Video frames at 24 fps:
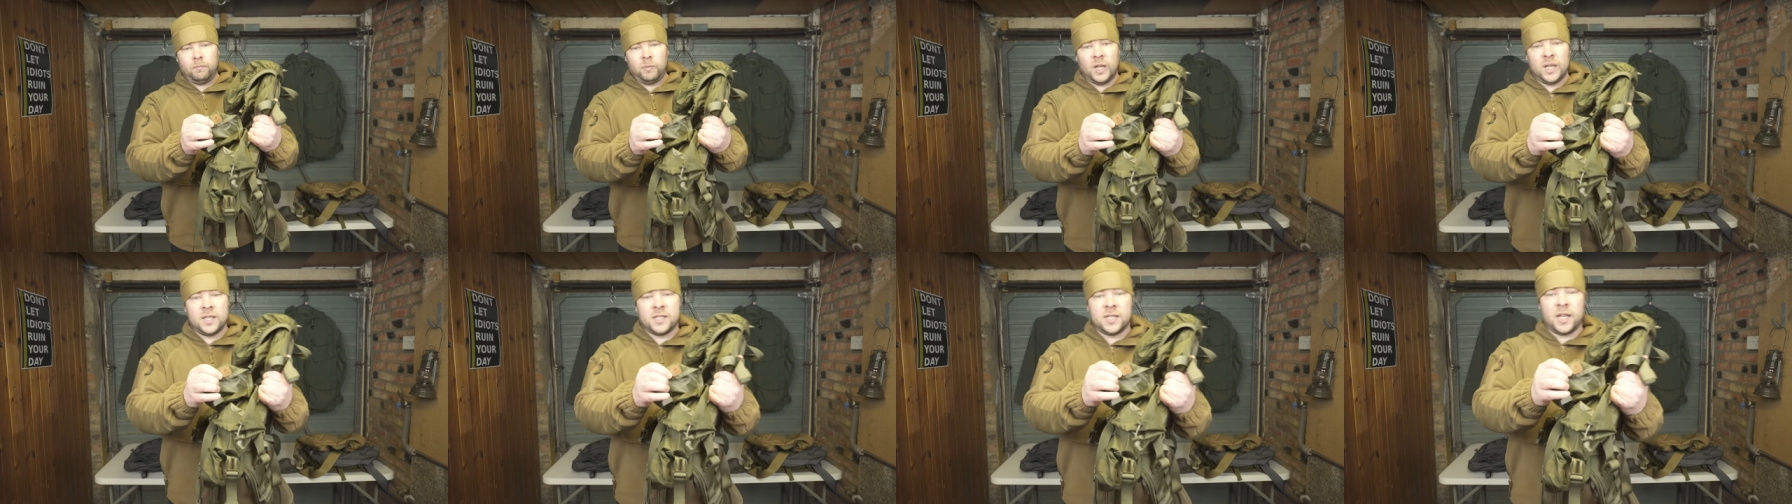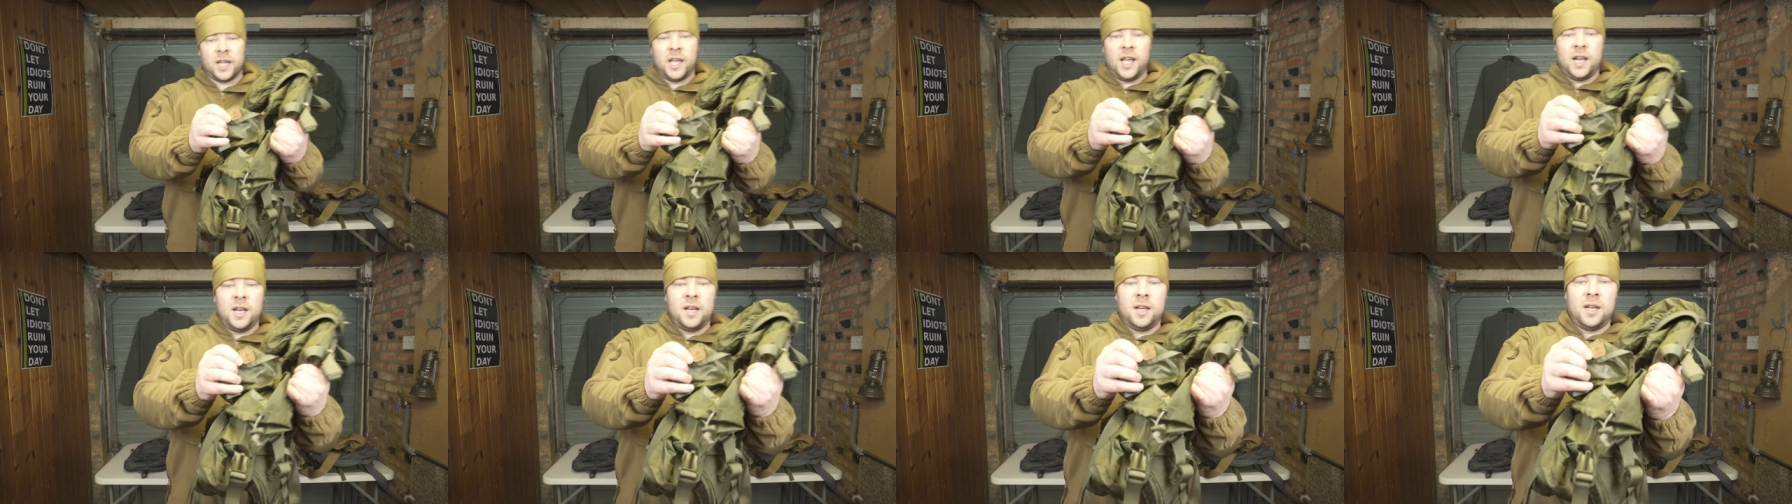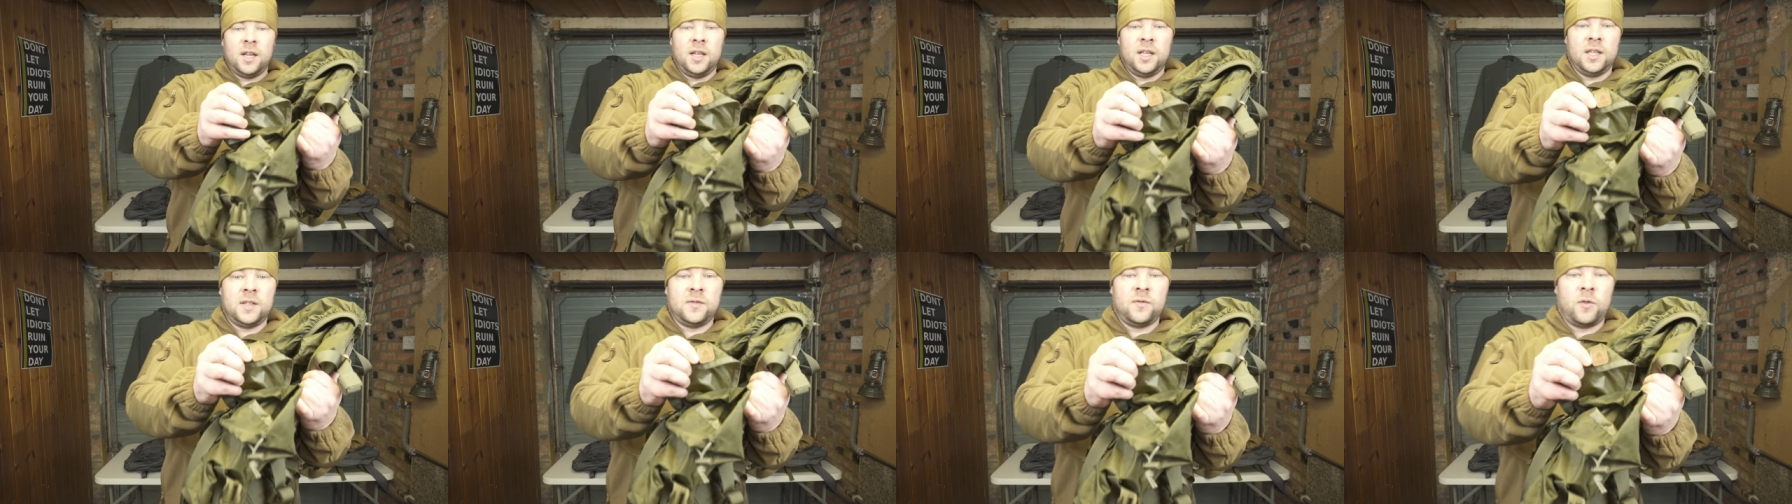
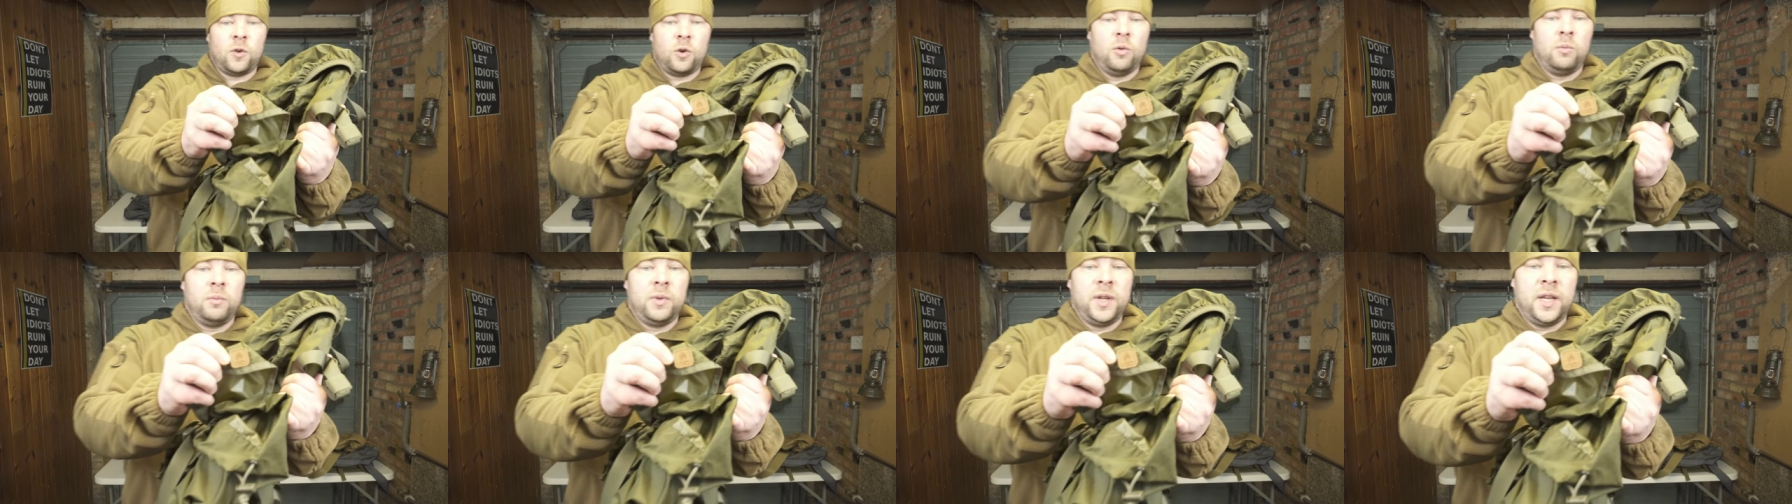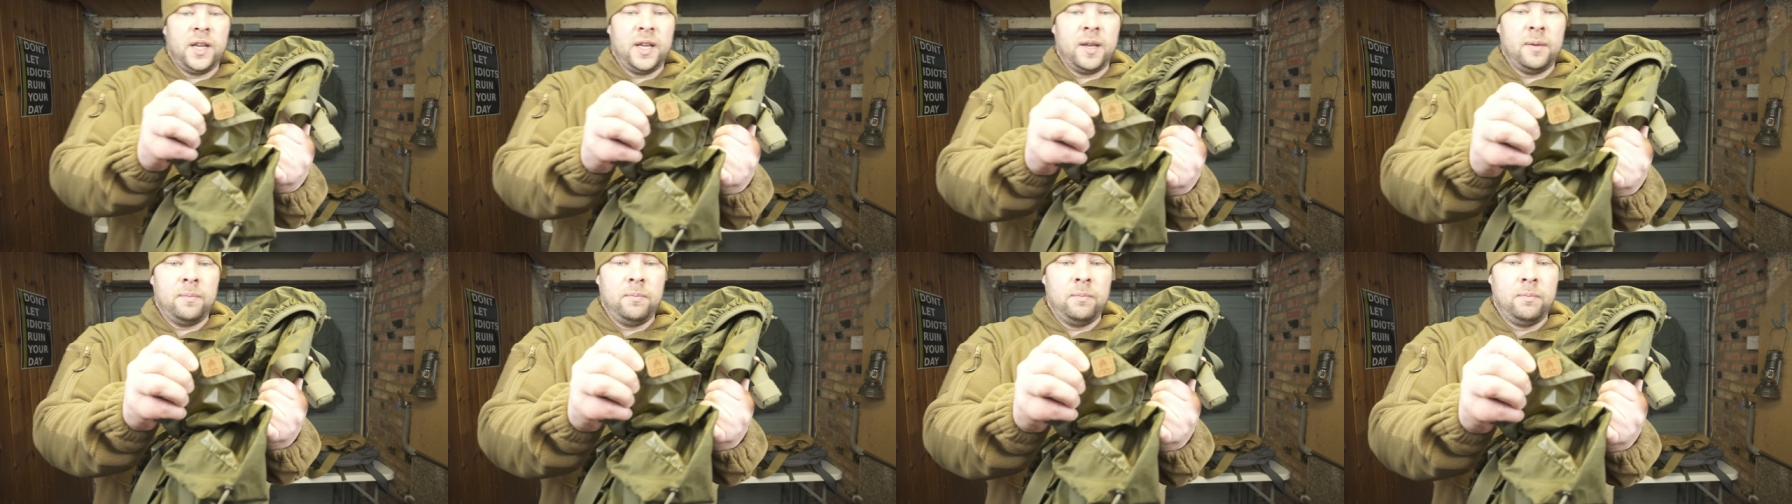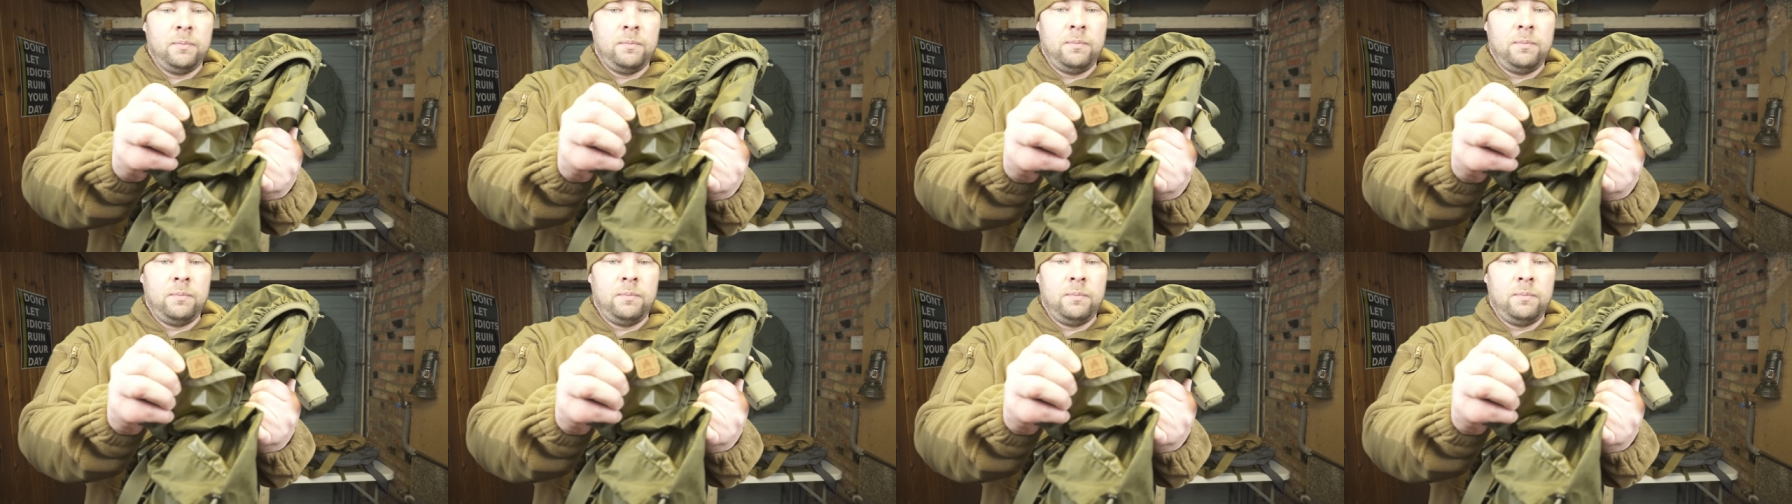it's from the